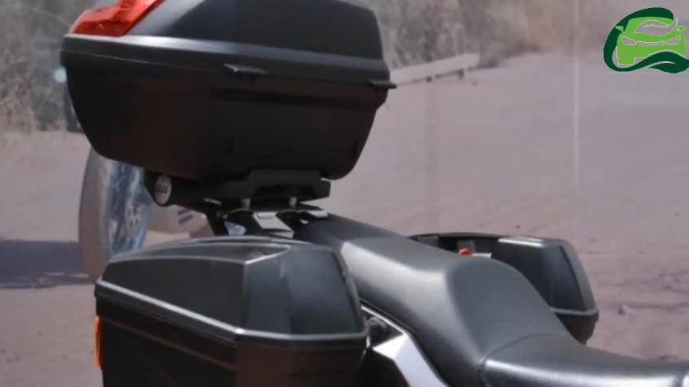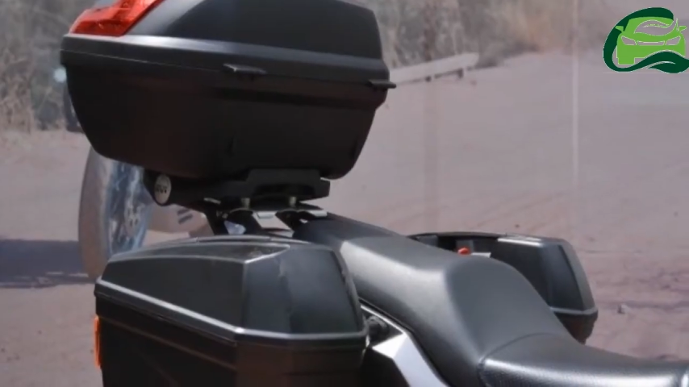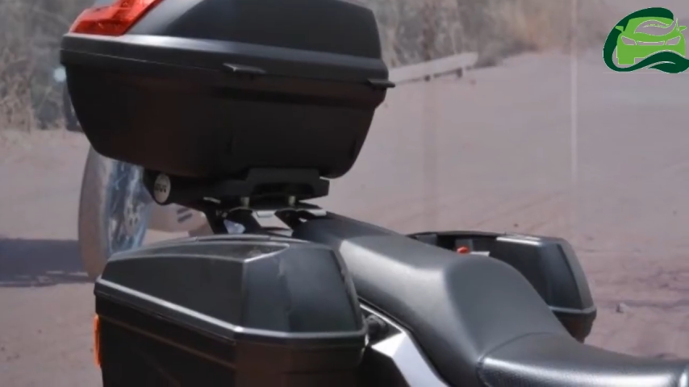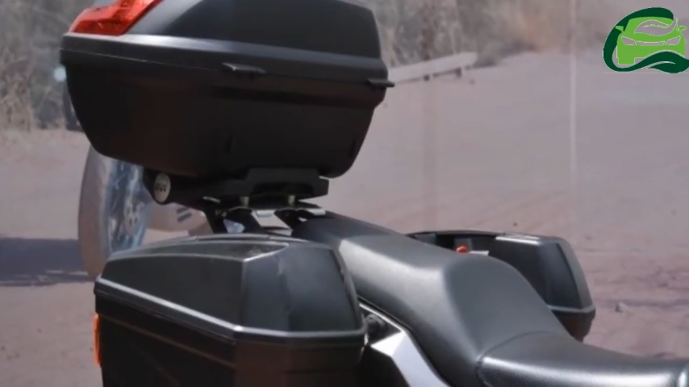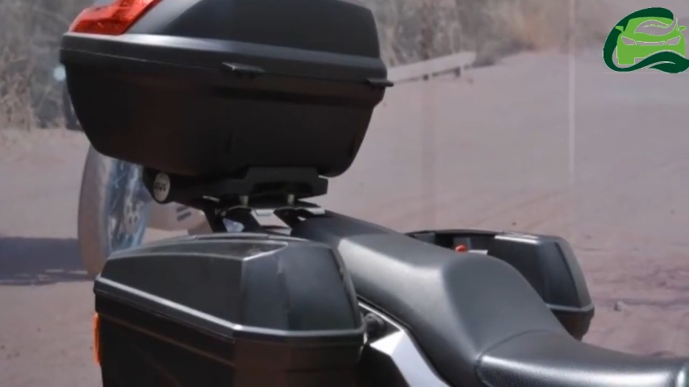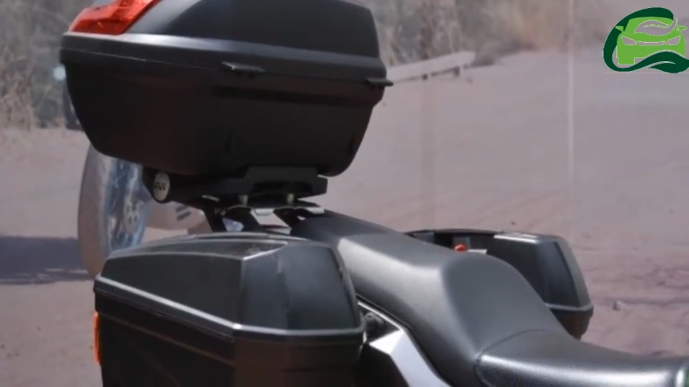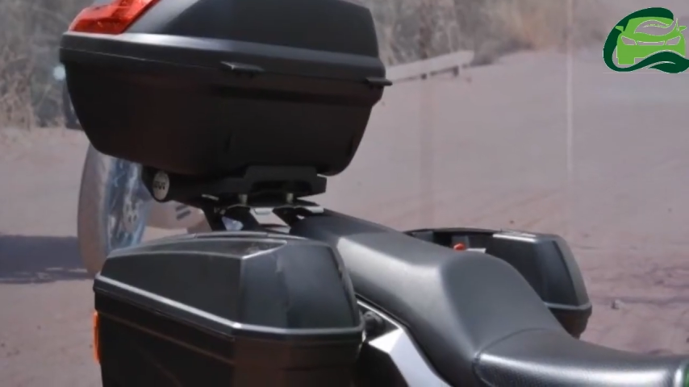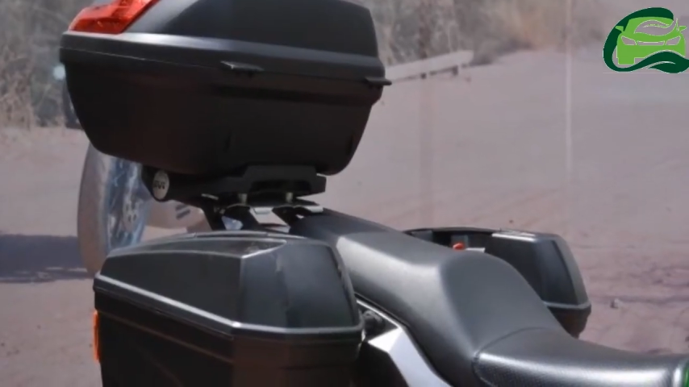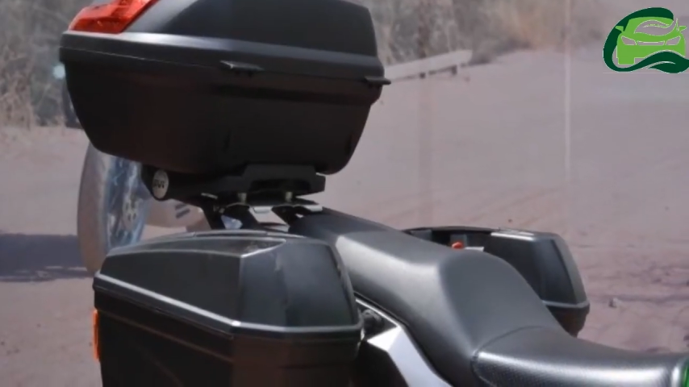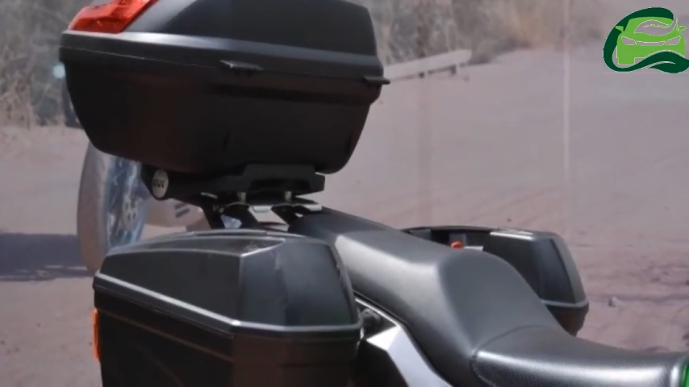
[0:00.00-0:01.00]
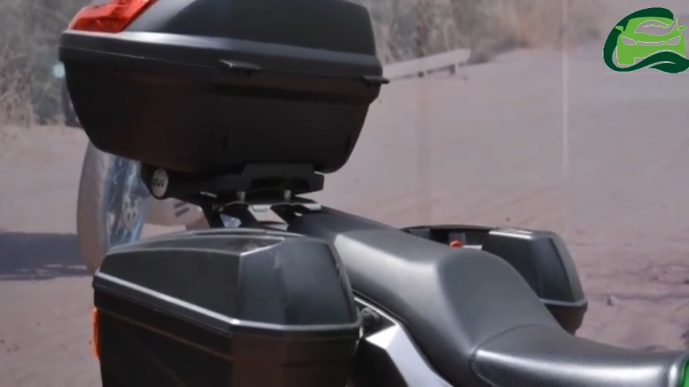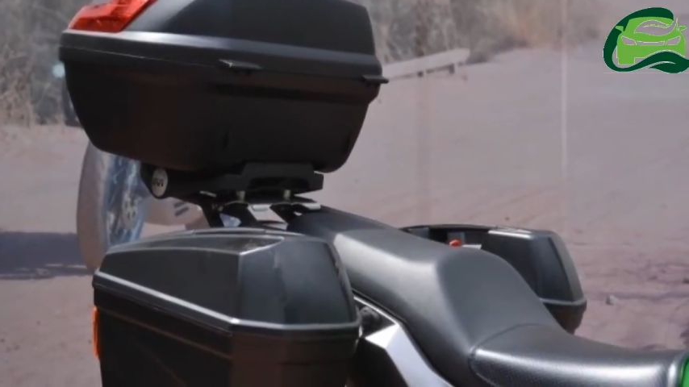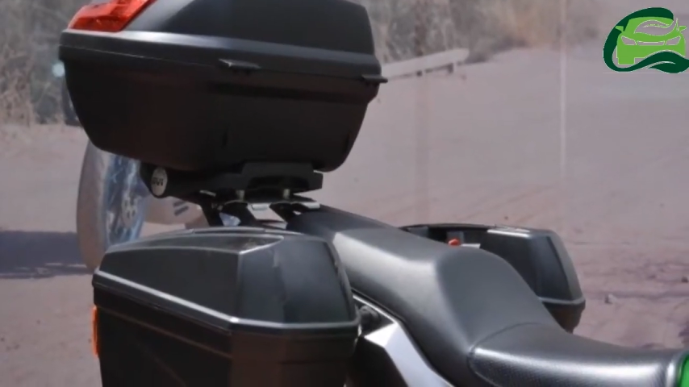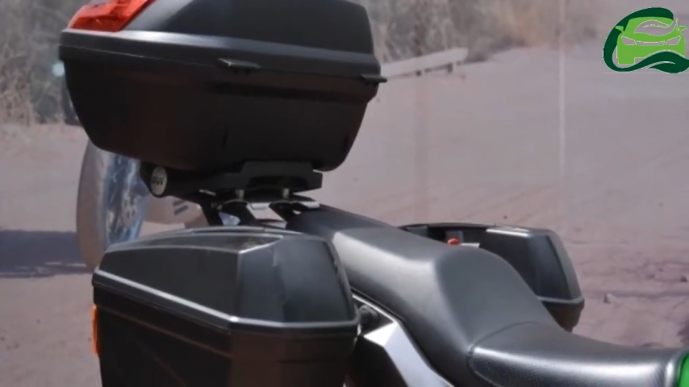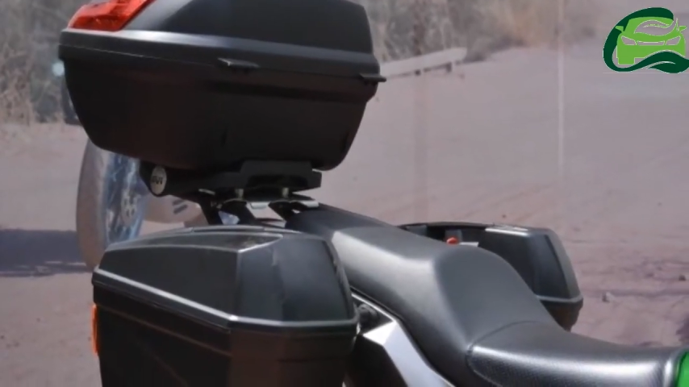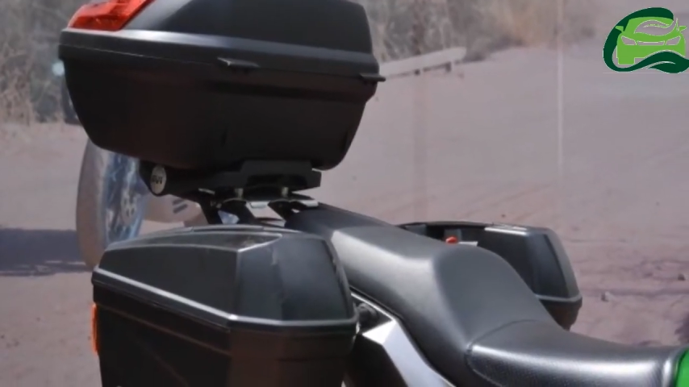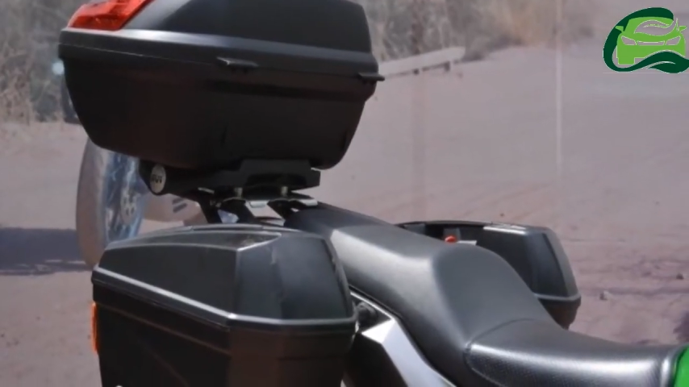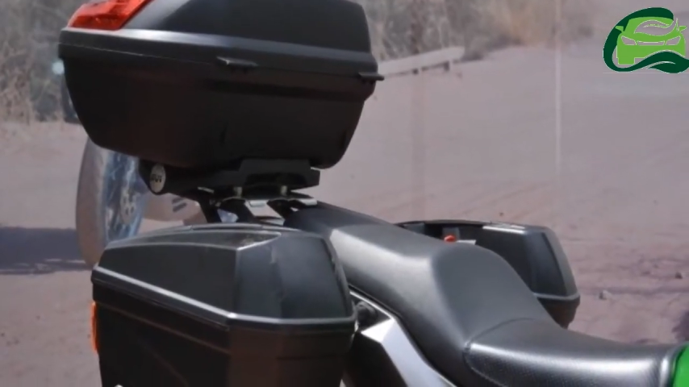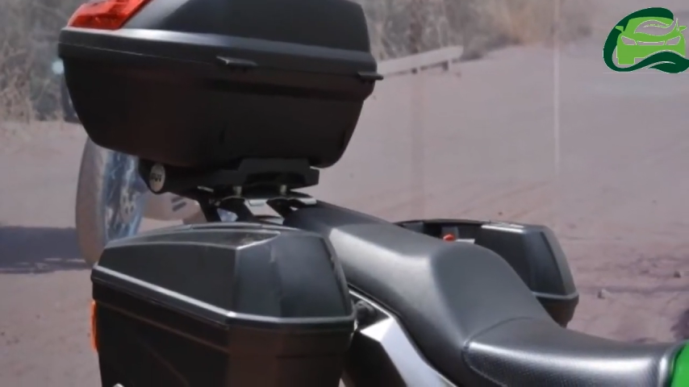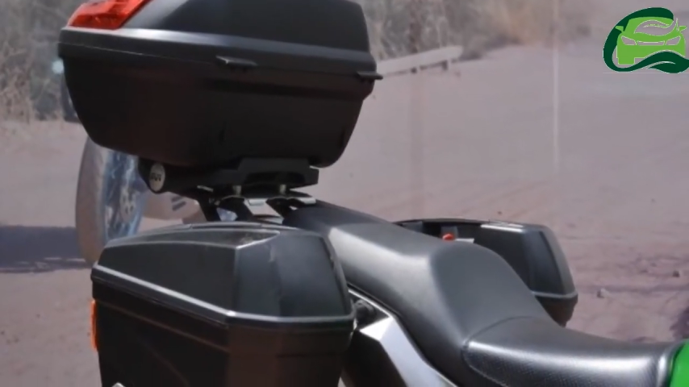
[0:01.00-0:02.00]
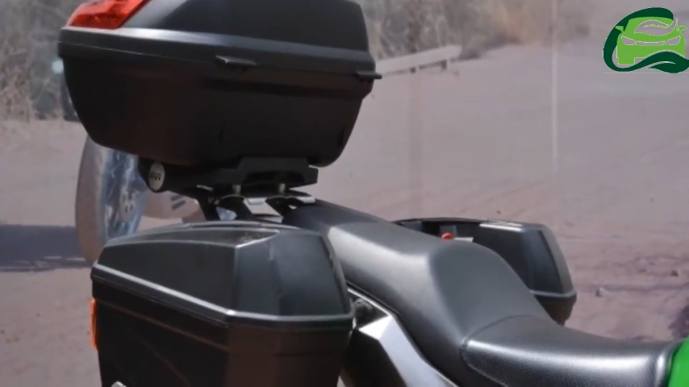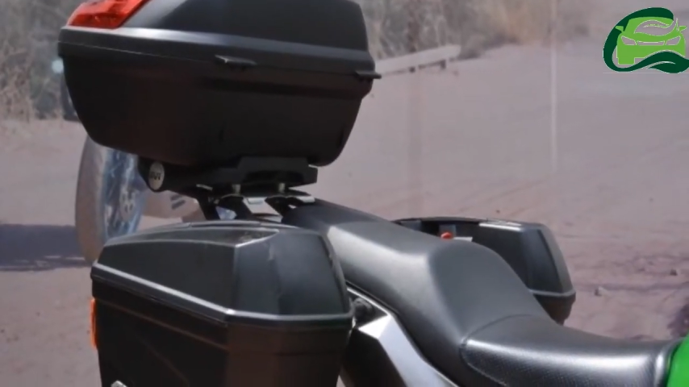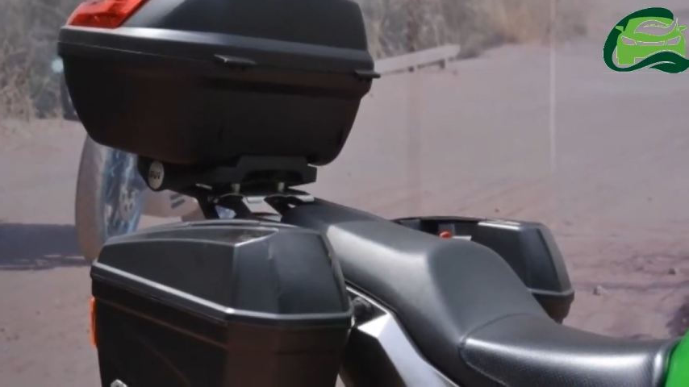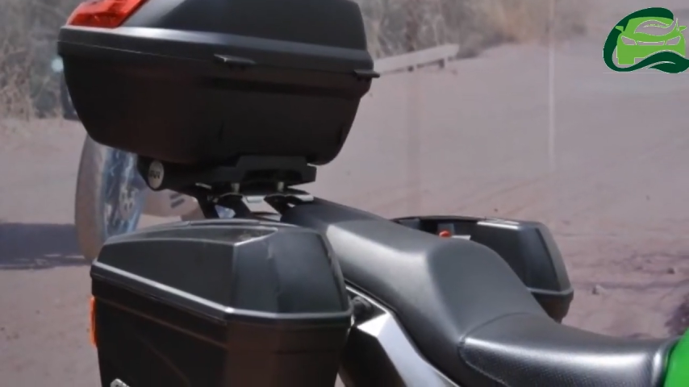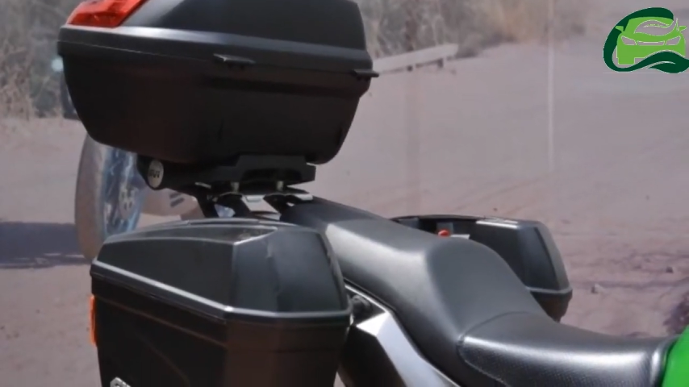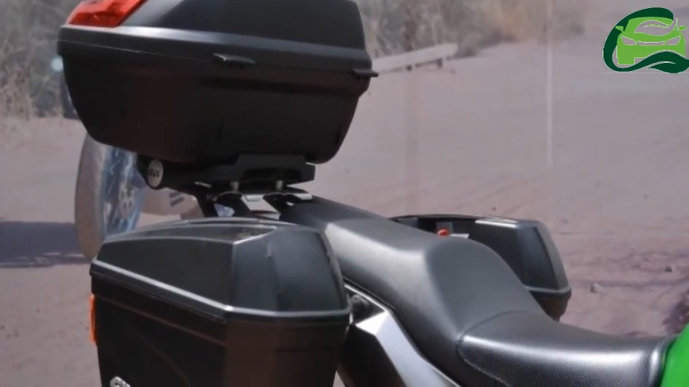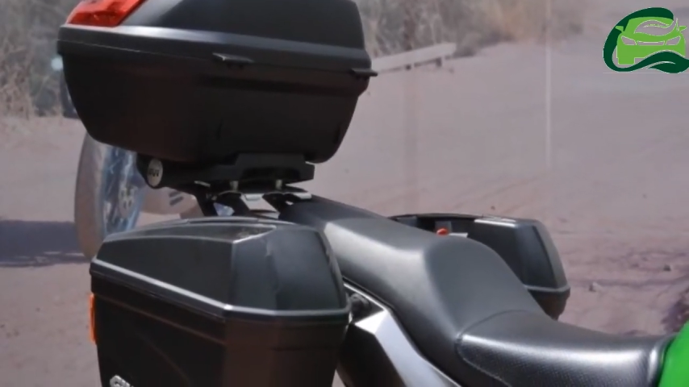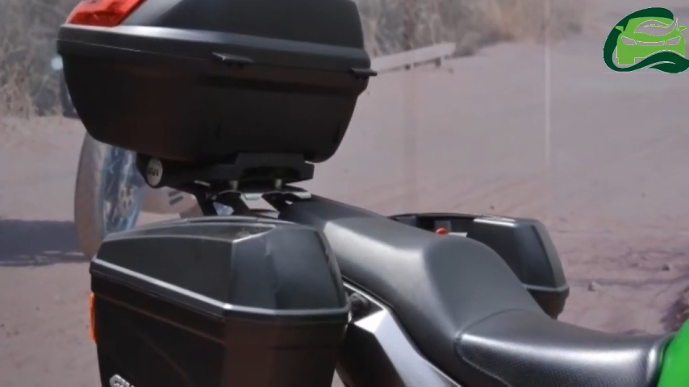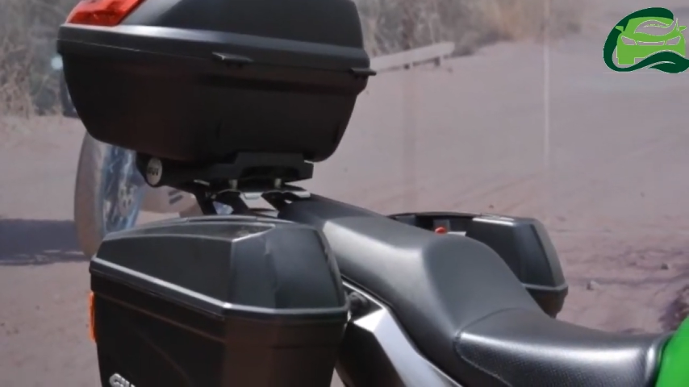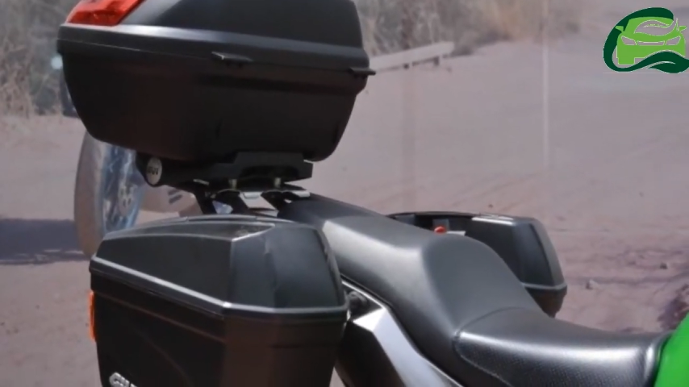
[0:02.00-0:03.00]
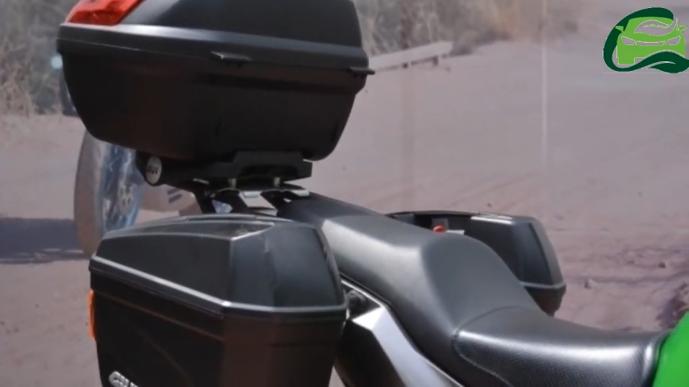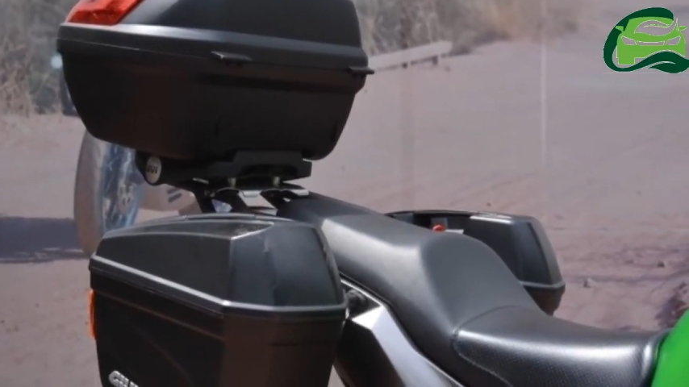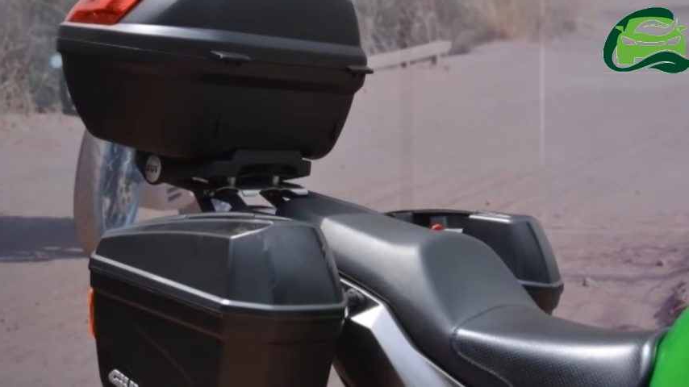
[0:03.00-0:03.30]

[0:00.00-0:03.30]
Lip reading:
(no speaker visible)